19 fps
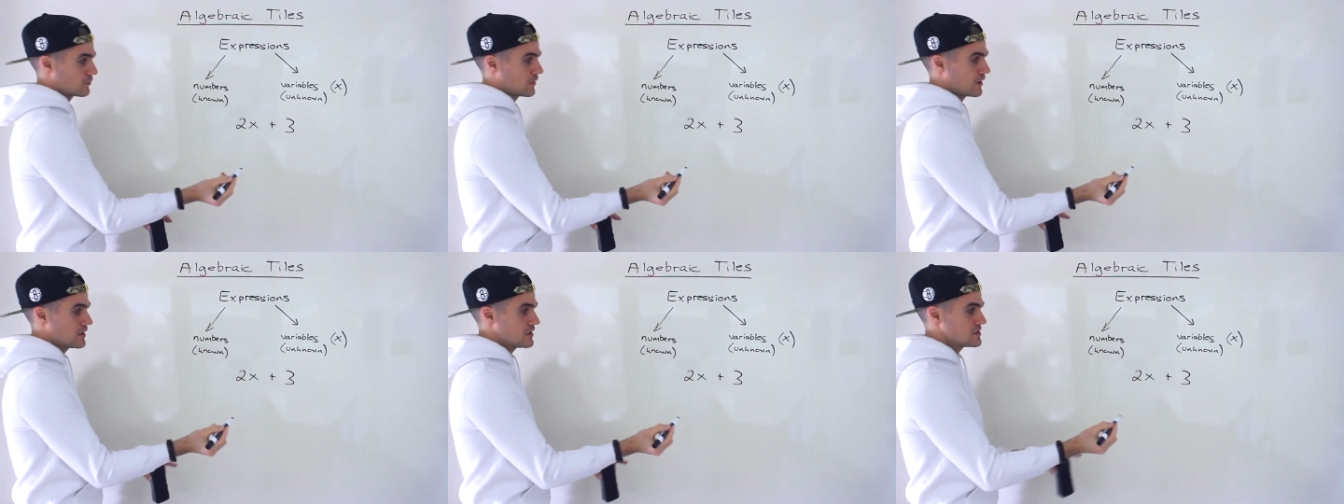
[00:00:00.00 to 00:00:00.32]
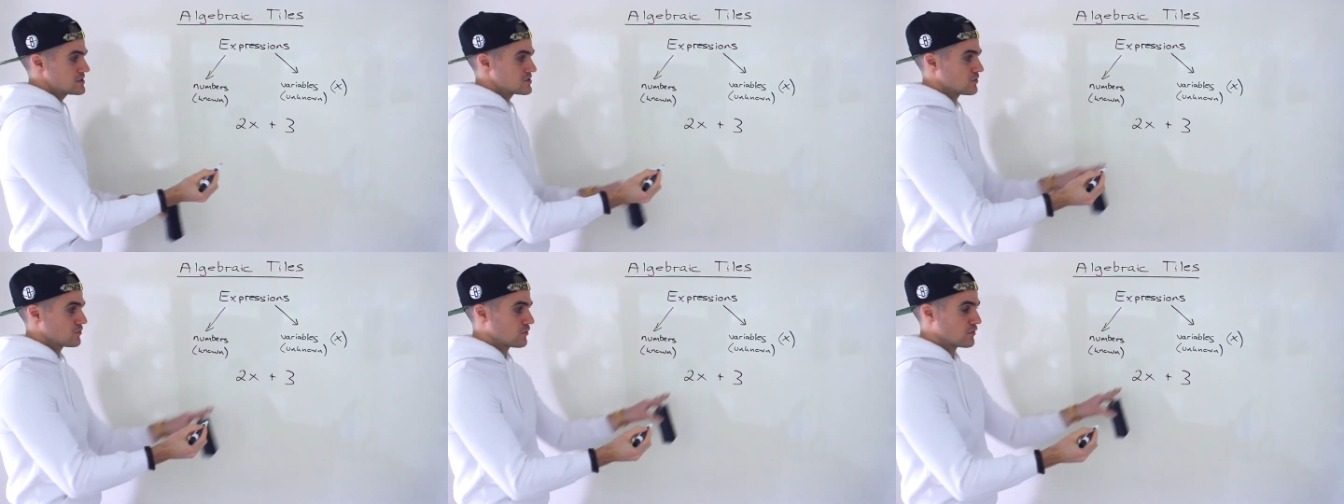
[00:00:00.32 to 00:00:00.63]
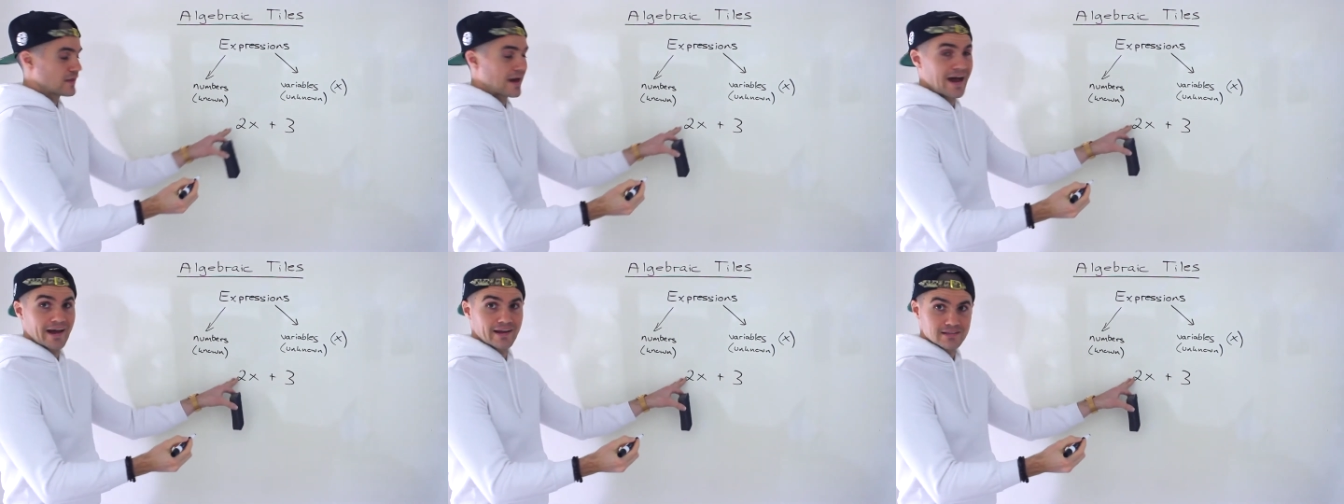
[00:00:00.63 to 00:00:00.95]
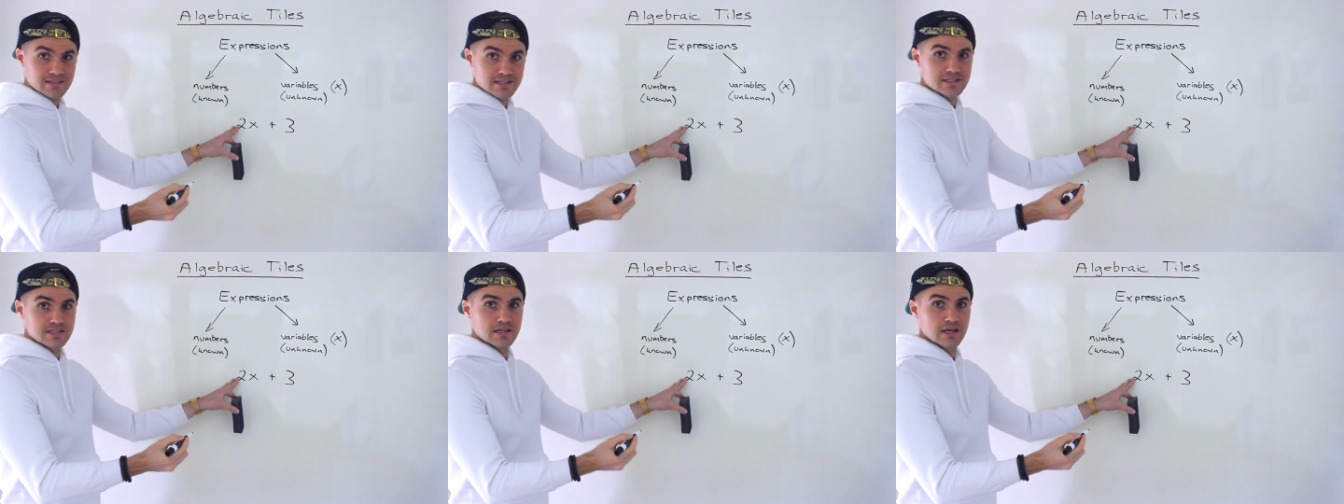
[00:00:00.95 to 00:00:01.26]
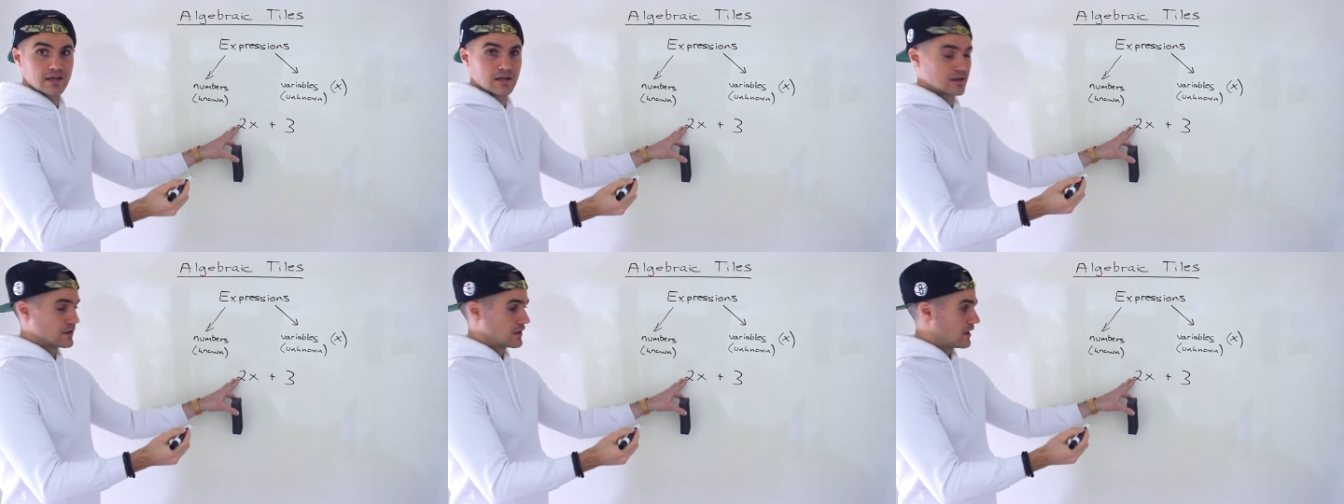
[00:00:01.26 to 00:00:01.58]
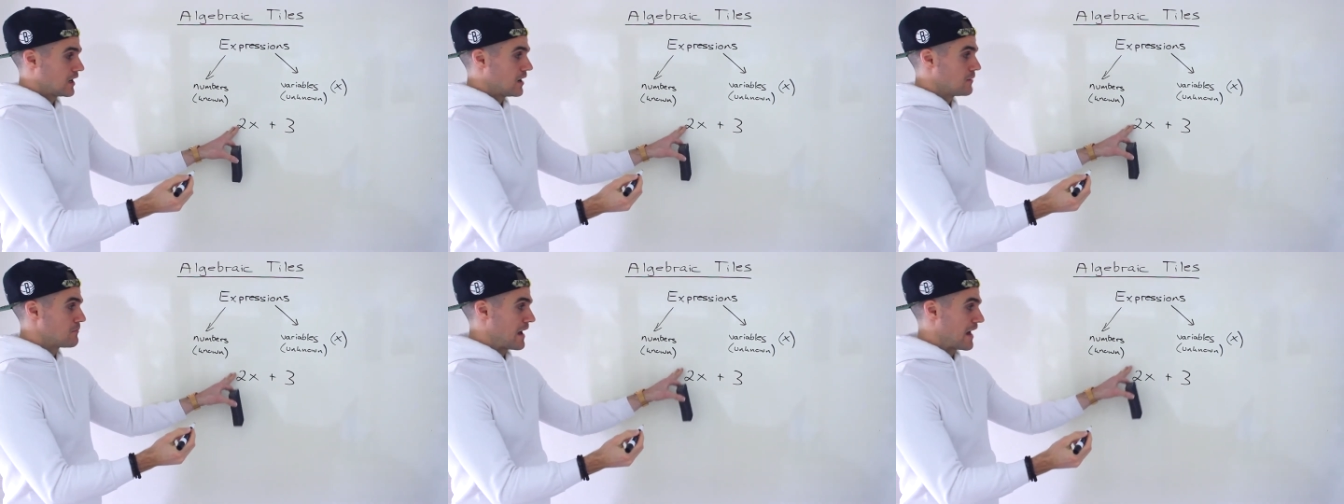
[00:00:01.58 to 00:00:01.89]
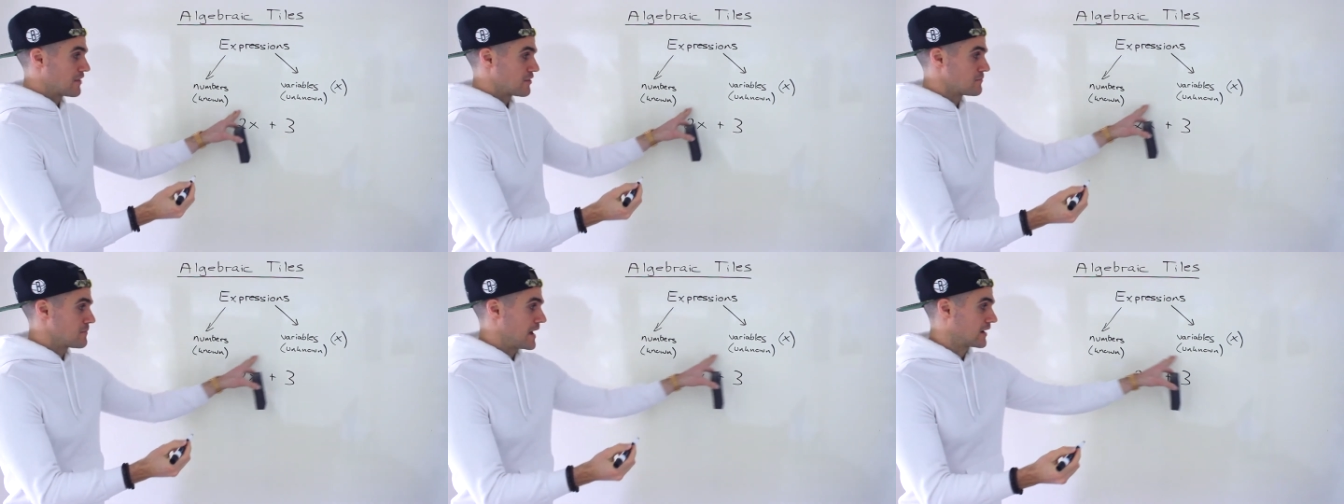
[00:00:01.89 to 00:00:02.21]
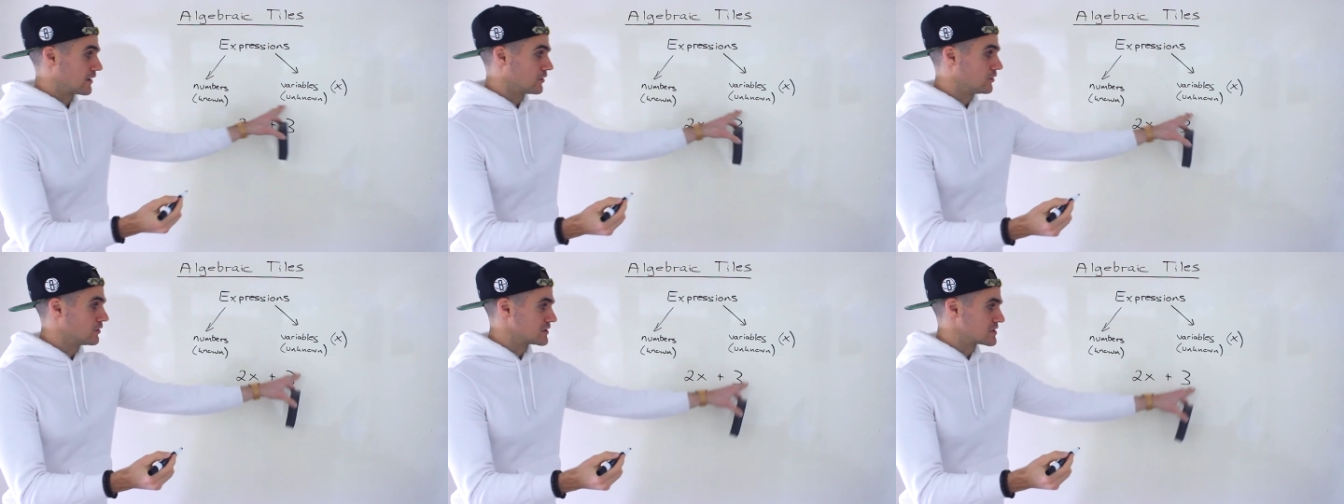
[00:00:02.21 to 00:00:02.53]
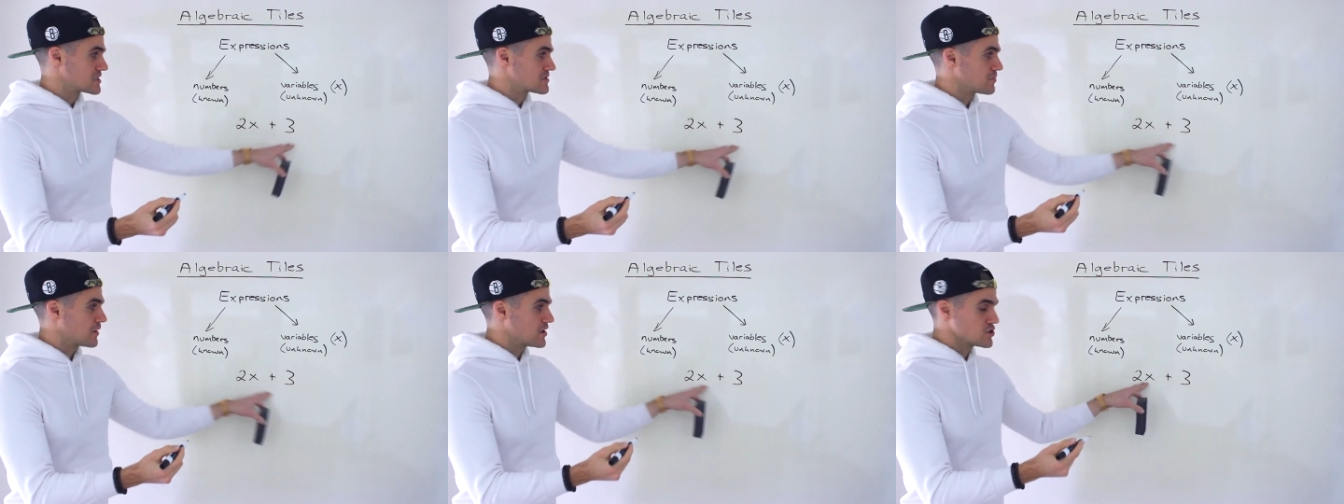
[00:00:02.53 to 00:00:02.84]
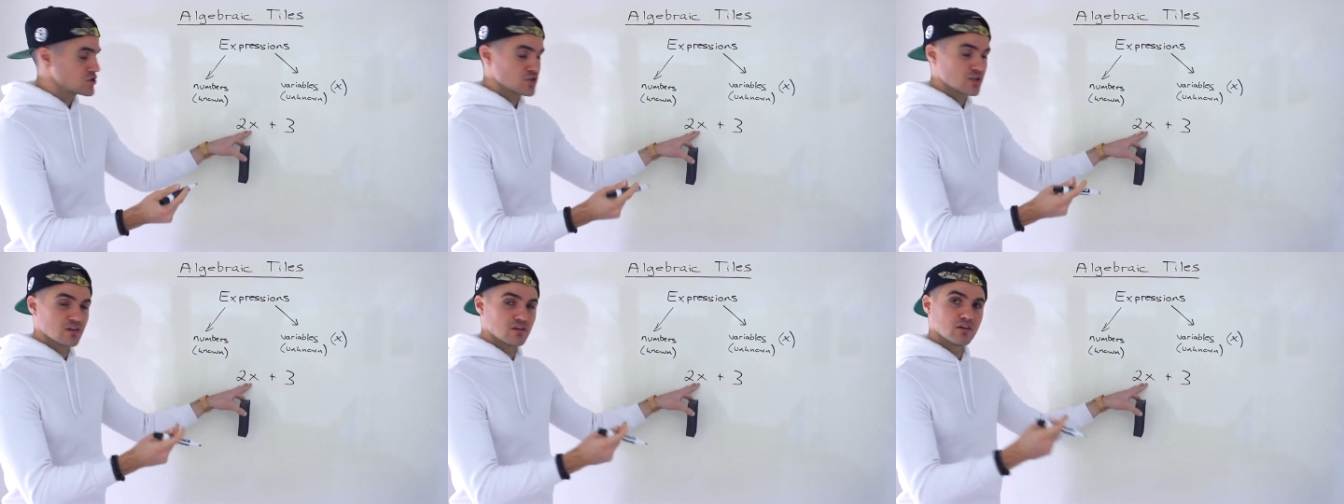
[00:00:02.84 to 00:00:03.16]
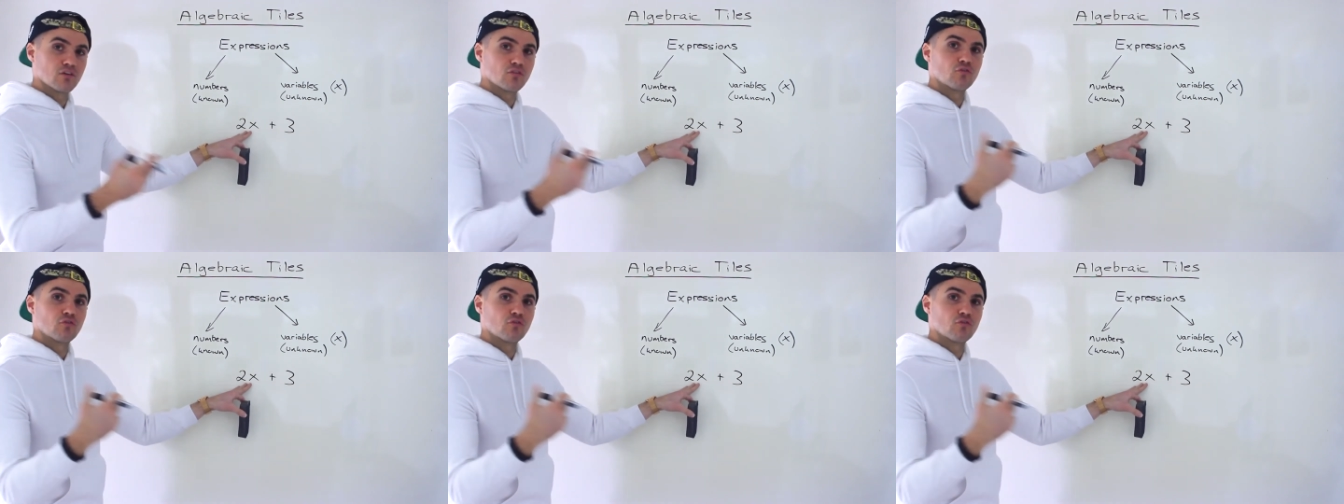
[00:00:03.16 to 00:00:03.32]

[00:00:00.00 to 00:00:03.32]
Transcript: right? So that's a mathematical expression